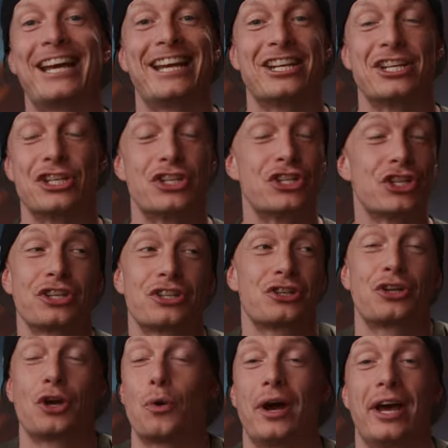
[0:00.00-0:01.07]
and
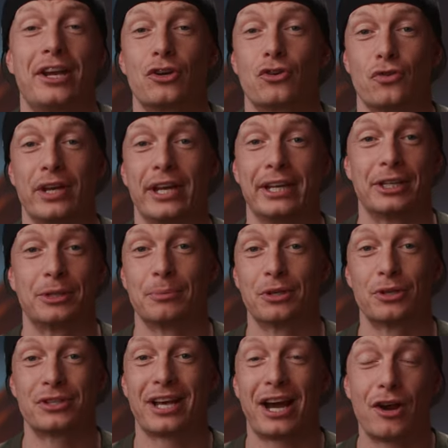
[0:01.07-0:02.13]
just go ahead and create.
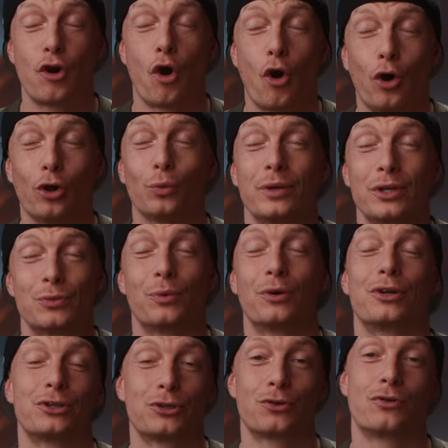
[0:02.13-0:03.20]
Because I always
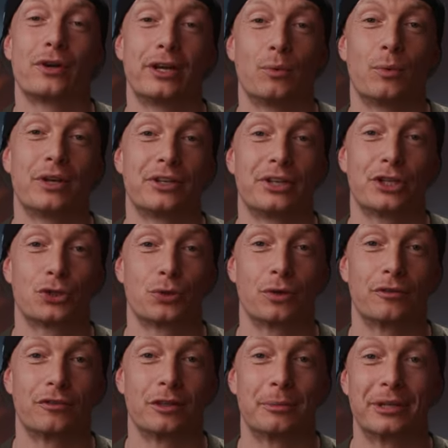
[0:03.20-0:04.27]
wanted to create a one-take
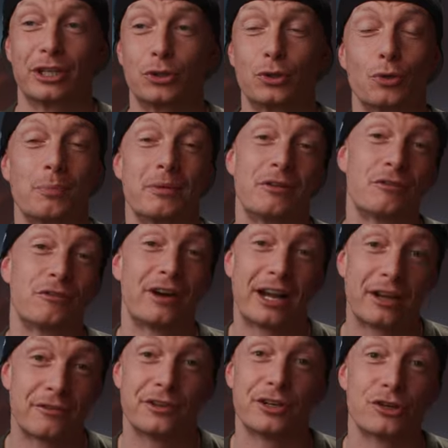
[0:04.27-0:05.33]
short film and it took me
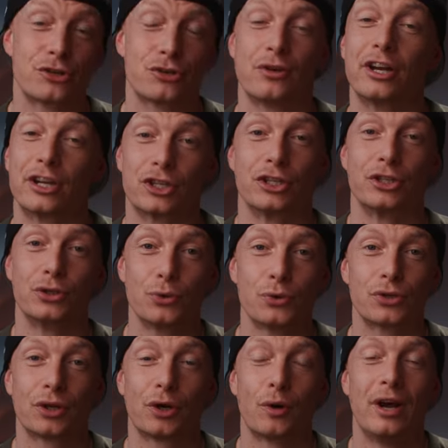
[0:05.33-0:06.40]
five years to actually do
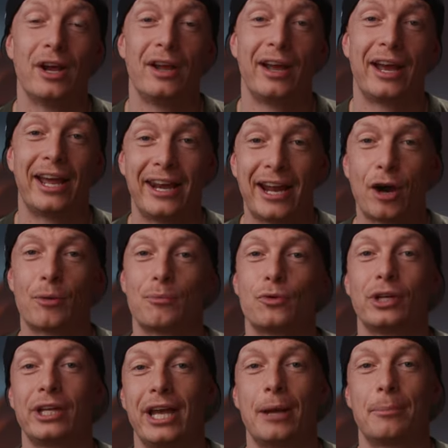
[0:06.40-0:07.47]
so. And now I'm
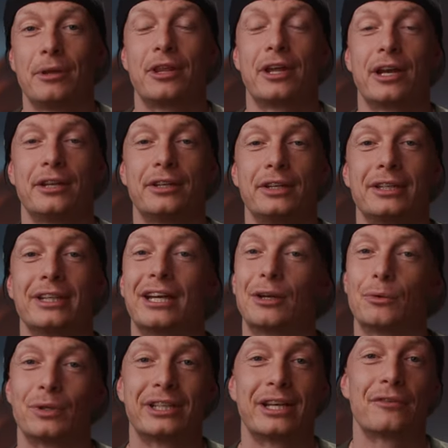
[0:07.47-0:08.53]
really happy that I did and I
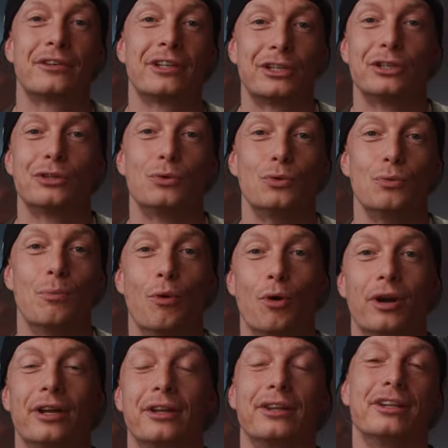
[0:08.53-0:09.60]
will definitely do
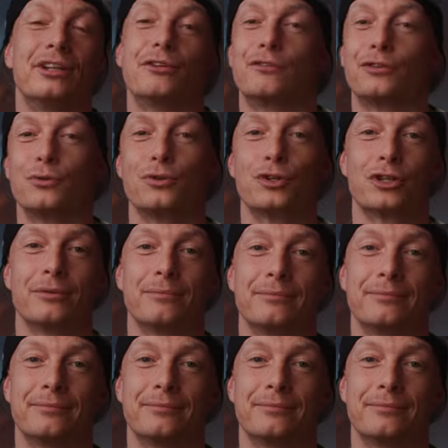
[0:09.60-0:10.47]
more in the near future.